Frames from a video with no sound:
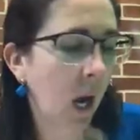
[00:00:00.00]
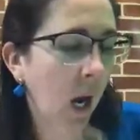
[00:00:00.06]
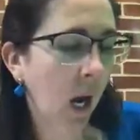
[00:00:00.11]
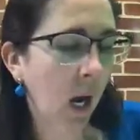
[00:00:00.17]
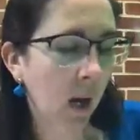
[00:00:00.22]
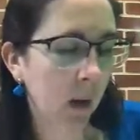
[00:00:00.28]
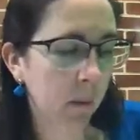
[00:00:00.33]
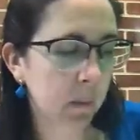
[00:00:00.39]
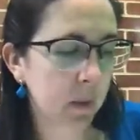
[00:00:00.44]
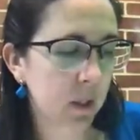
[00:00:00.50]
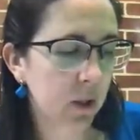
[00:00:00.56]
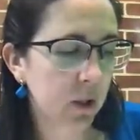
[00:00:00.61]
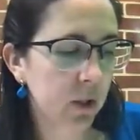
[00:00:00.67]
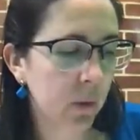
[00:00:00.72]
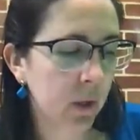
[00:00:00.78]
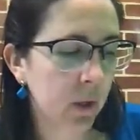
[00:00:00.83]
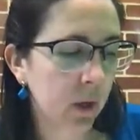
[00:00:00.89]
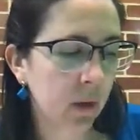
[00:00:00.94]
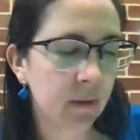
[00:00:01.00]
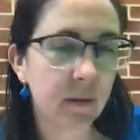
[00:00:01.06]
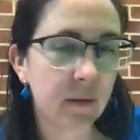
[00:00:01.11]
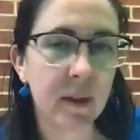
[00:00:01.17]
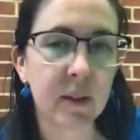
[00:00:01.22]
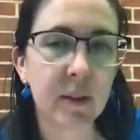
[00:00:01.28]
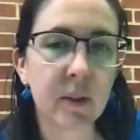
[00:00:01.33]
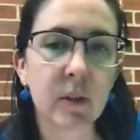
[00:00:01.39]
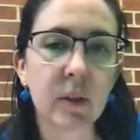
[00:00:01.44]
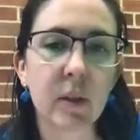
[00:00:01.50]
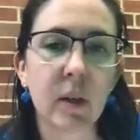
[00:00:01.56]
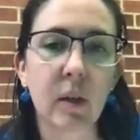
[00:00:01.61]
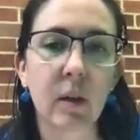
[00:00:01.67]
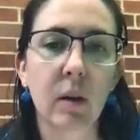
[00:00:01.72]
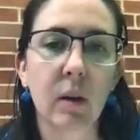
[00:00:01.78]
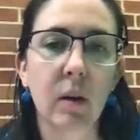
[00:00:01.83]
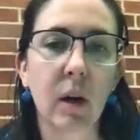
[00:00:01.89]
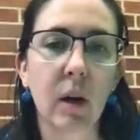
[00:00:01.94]
I'm going to do it on this
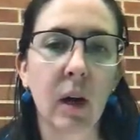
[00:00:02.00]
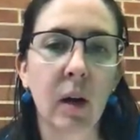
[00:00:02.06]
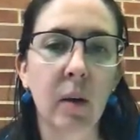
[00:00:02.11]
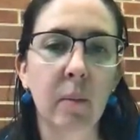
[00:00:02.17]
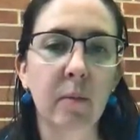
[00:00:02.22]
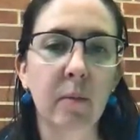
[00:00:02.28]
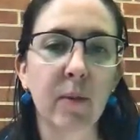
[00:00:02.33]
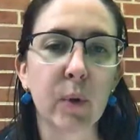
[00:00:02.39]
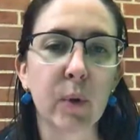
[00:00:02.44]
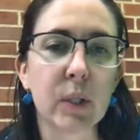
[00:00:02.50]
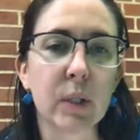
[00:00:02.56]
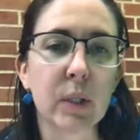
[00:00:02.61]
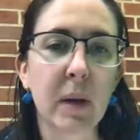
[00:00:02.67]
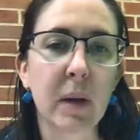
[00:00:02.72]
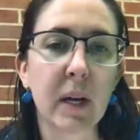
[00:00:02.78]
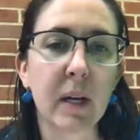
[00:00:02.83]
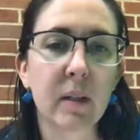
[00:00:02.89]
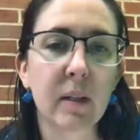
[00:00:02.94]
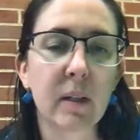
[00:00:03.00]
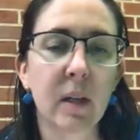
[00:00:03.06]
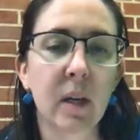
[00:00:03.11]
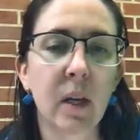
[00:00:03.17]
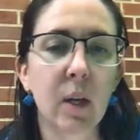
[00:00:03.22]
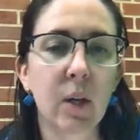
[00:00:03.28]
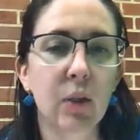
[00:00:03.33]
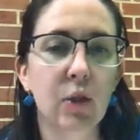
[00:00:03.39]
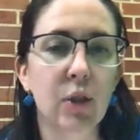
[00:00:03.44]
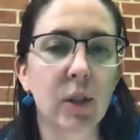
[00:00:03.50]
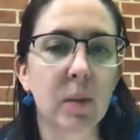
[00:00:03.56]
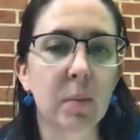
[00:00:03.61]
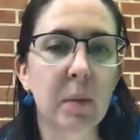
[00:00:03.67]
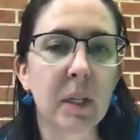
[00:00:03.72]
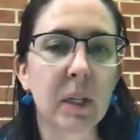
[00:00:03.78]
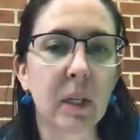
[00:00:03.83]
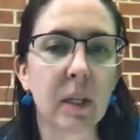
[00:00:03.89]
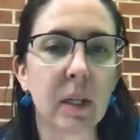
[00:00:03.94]
first mass just
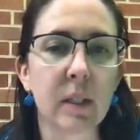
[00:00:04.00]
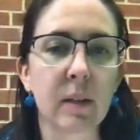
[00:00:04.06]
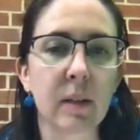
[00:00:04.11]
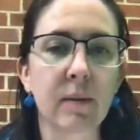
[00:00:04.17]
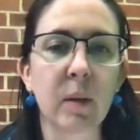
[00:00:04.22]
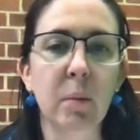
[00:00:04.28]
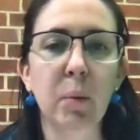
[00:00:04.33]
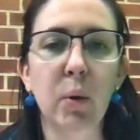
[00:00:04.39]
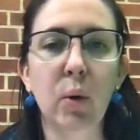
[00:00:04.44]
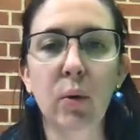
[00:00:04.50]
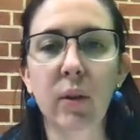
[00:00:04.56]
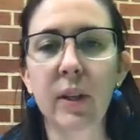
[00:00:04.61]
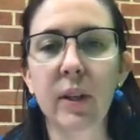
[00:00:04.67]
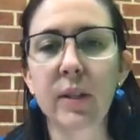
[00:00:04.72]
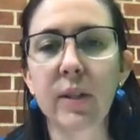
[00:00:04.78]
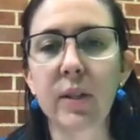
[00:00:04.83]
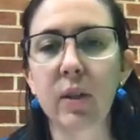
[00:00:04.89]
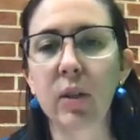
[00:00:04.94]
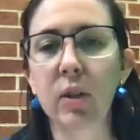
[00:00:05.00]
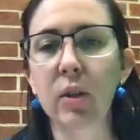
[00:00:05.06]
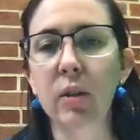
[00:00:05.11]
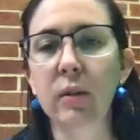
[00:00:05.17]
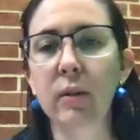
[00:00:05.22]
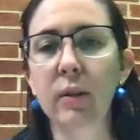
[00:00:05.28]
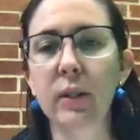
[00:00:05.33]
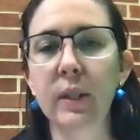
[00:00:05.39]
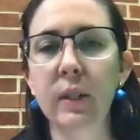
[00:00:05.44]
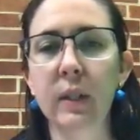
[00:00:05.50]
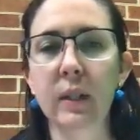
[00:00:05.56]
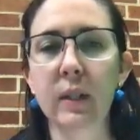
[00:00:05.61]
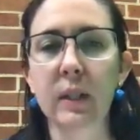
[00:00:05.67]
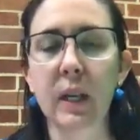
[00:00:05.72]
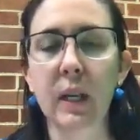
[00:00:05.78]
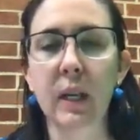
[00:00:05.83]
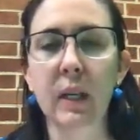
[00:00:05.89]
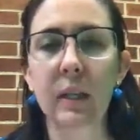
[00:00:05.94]
because if I pull this over to this
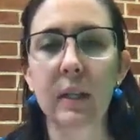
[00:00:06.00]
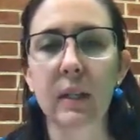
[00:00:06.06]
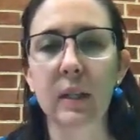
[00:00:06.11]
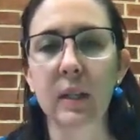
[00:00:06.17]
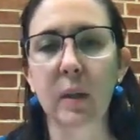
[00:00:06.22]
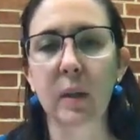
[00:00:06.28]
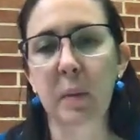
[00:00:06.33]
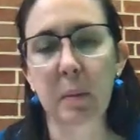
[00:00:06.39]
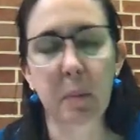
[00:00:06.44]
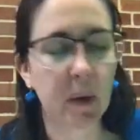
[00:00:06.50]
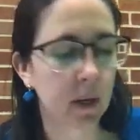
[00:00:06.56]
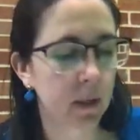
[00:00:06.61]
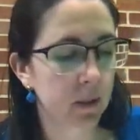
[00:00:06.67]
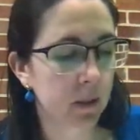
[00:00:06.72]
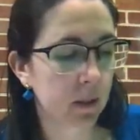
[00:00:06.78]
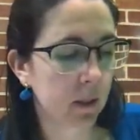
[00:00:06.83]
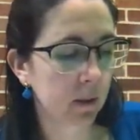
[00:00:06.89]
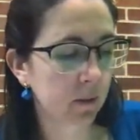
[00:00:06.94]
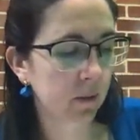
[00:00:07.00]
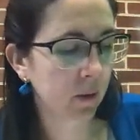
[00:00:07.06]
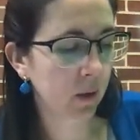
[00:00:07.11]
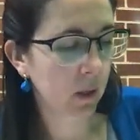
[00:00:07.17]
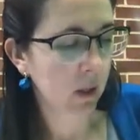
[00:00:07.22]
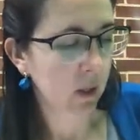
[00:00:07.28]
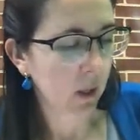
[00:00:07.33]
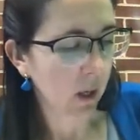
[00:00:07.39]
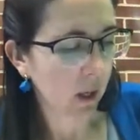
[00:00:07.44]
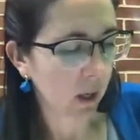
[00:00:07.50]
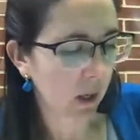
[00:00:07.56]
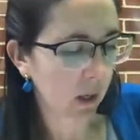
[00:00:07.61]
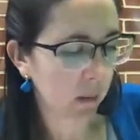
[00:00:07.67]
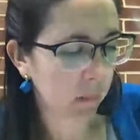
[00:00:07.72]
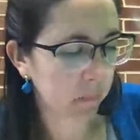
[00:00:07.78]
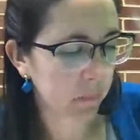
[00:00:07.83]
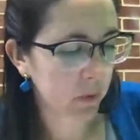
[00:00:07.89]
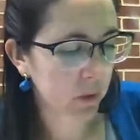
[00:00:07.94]
side, it's going to be positive.
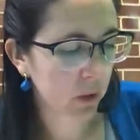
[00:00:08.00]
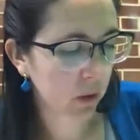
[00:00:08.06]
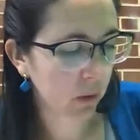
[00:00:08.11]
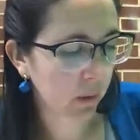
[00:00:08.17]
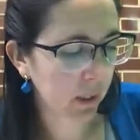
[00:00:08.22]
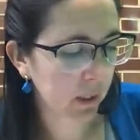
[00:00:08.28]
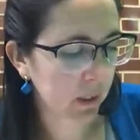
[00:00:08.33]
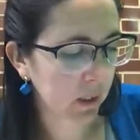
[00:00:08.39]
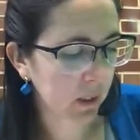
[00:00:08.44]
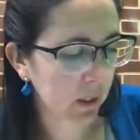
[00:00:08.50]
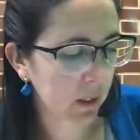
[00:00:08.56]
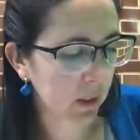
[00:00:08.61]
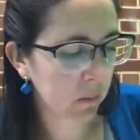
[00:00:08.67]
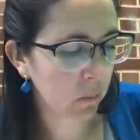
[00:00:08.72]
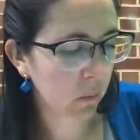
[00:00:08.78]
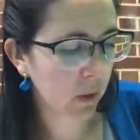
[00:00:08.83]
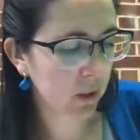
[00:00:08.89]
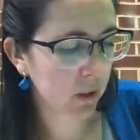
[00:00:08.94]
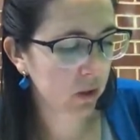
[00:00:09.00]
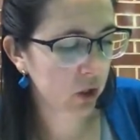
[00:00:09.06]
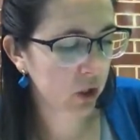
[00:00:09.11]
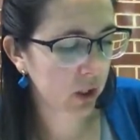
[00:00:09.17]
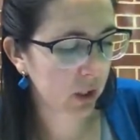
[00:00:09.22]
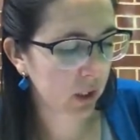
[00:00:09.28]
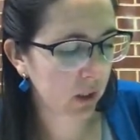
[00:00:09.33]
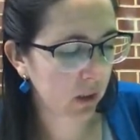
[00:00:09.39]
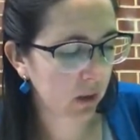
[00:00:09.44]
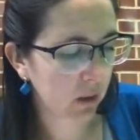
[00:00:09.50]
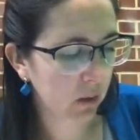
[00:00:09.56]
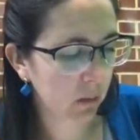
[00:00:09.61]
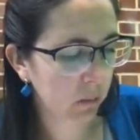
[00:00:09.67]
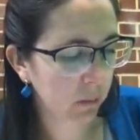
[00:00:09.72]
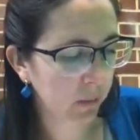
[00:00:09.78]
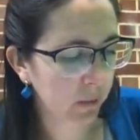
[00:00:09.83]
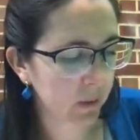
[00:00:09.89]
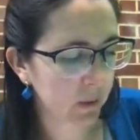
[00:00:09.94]
So I get M1G
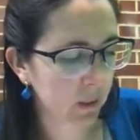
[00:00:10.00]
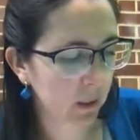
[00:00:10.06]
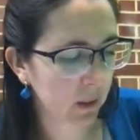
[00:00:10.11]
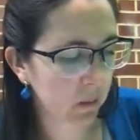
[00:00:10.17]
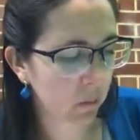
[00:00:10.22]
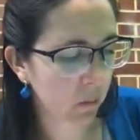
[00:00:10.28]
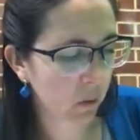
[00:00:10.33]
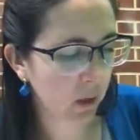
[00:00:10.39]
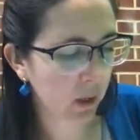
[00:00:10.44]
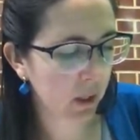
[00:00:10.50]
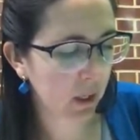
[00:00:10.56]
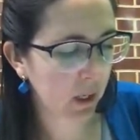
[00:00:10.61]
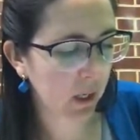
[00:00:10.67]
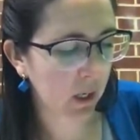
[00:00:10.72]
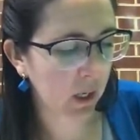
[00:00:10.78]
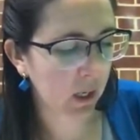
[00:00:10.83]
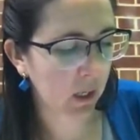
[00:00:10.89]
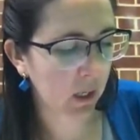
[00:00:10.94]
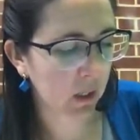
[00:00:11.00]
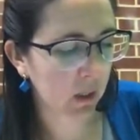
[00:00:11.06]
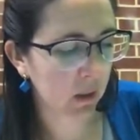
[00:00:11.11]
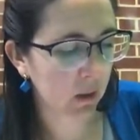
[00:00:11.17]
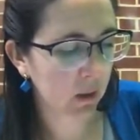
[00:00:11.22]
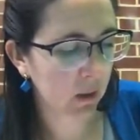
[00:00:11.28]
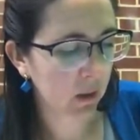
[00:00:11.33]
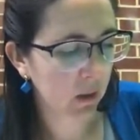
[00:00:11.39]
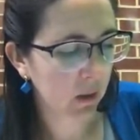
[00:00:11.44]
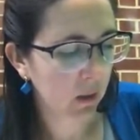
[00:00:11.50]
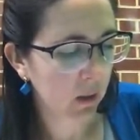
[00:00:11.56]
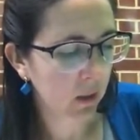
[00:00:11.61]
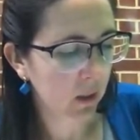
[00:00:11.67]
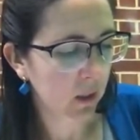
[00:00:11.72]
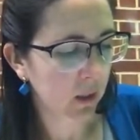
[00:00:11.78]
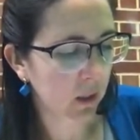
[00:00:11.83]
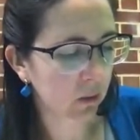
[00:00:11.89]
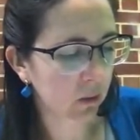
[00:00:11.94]
plus M1A
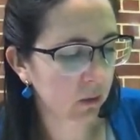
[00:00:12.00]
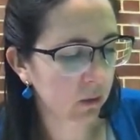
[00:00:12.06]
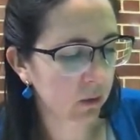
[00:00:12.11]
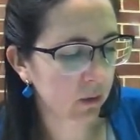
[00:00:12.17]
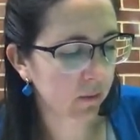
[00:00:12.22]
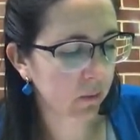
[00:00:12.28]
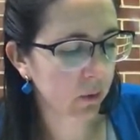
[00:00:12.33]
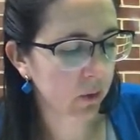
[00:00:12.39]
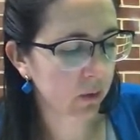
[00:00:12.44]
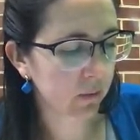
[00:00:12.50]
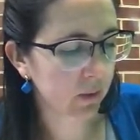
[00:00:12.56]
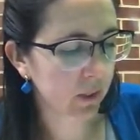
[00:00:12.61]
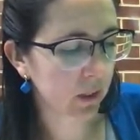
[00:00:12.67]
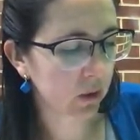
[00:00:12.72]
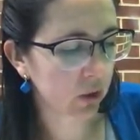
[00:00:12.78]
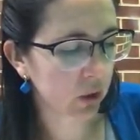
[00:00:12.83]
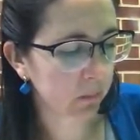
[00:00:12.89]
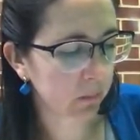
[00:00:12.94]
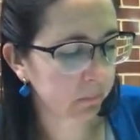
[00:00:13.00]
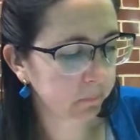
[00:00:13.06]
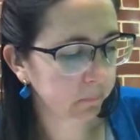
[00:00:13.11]
equals the force of tension.